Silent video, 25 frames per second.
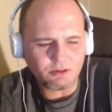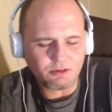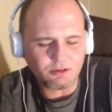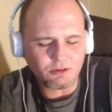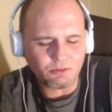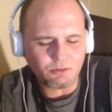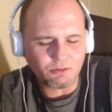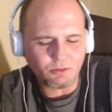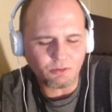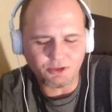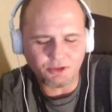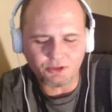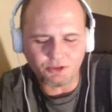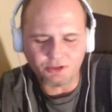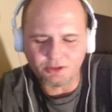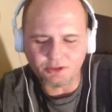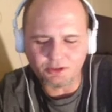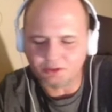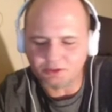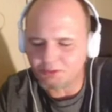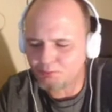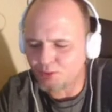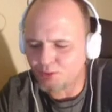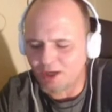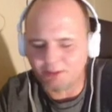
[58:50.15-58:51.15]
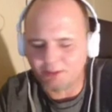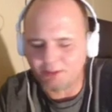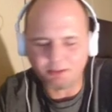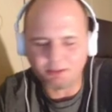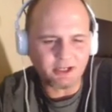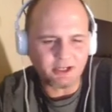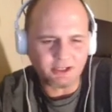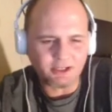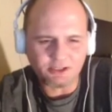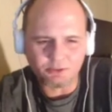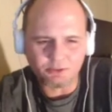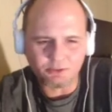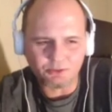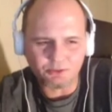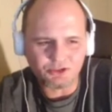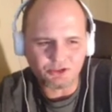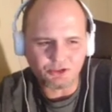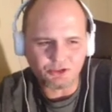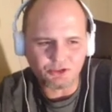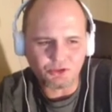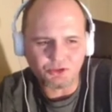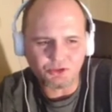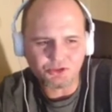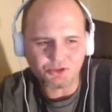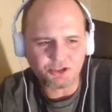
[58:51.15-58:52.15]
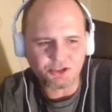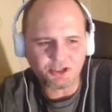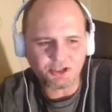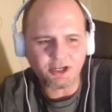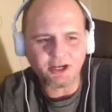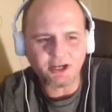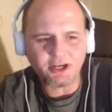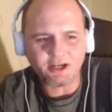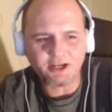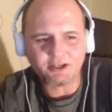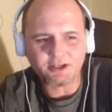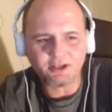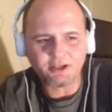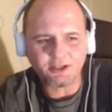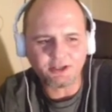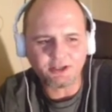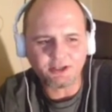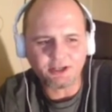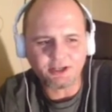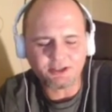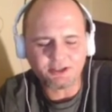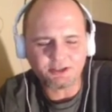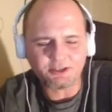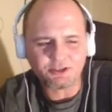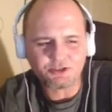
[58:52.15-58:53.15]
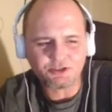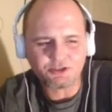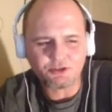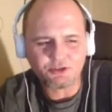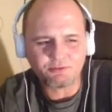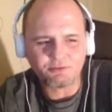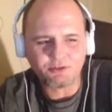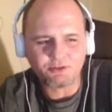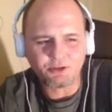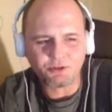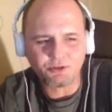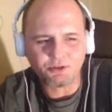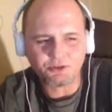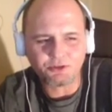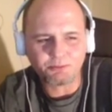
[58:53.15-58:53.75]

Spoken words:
whether propaganda was used or not in that initial vote,